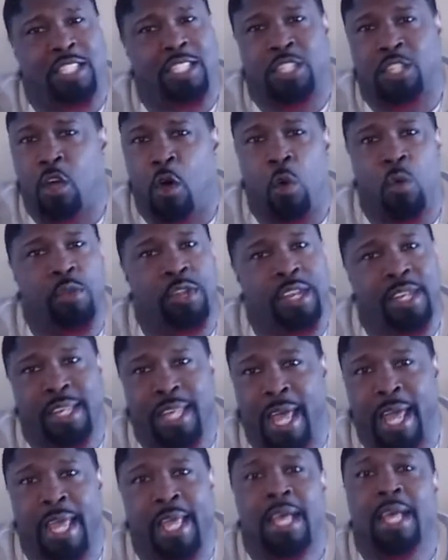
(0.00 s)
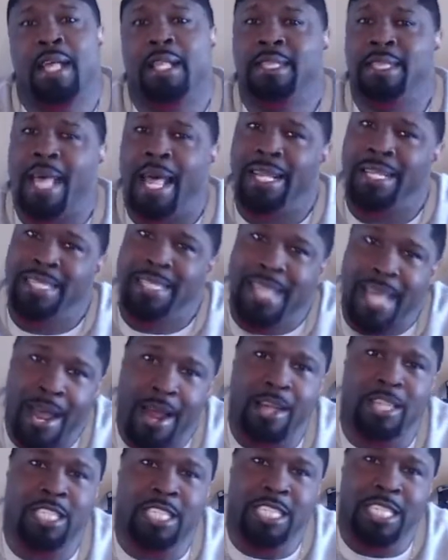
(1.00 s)
soul today that
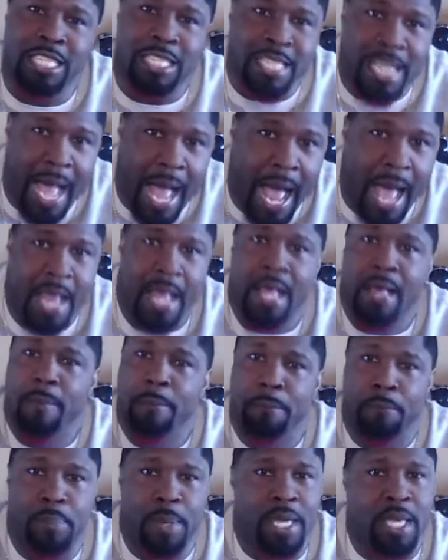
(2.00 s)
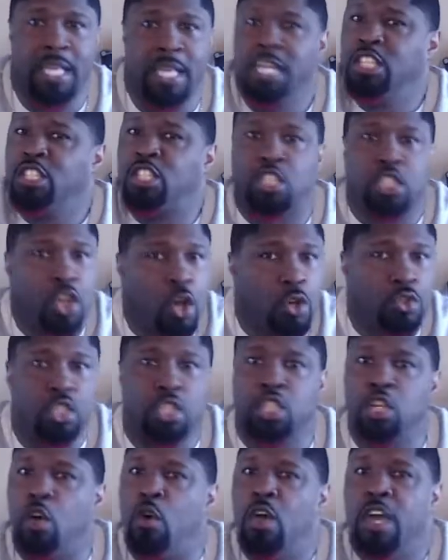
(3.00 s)
there should not be
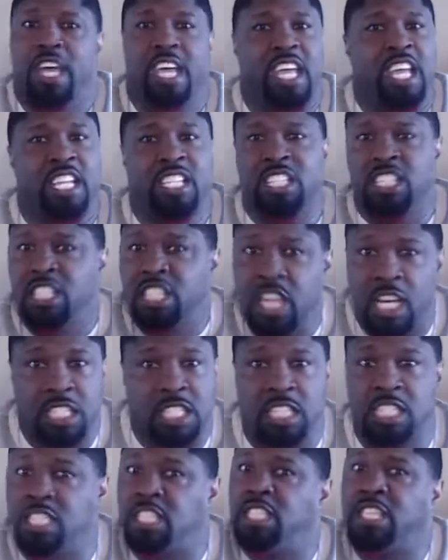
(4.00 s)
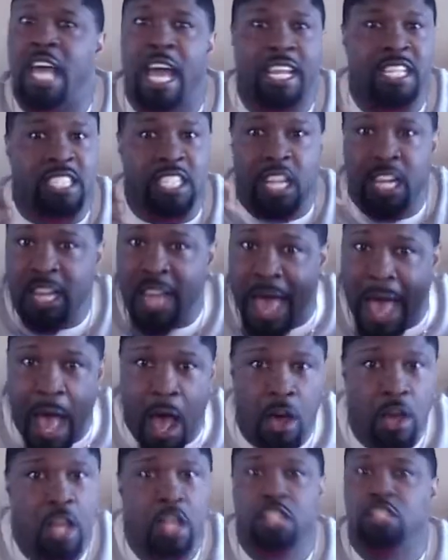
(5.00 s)
social injustice that is
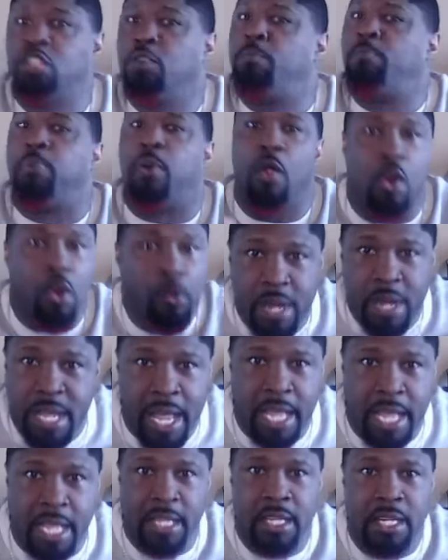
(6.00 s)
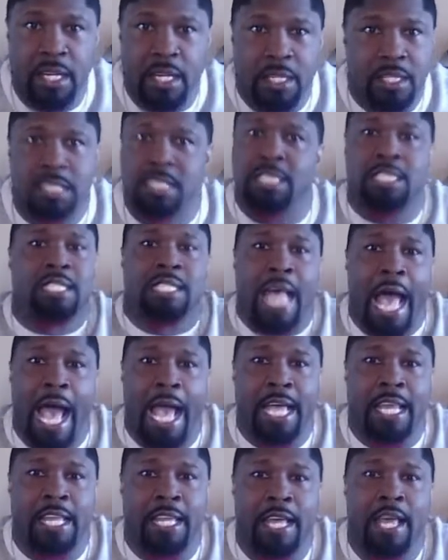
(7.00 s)
allowed to permeate
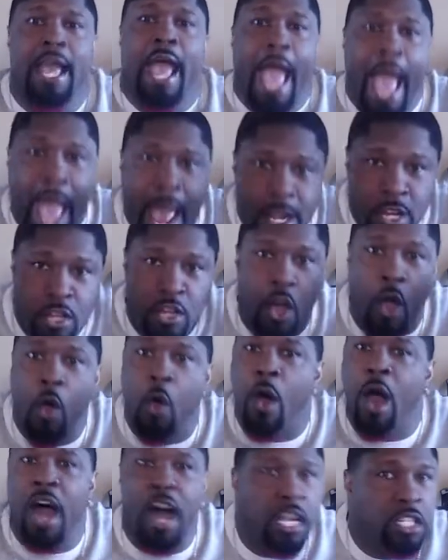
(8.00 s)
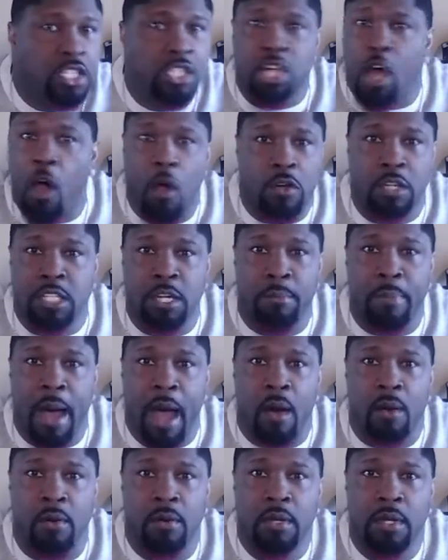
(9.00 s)
society and go untalked
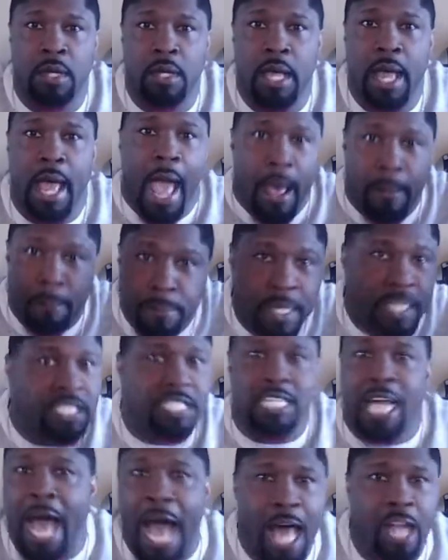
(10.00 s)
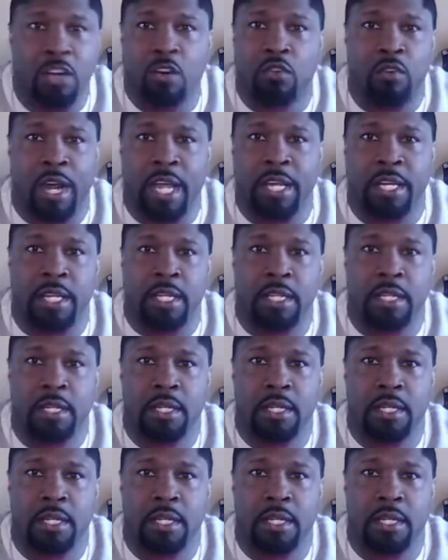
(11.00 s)
about and be tolerated.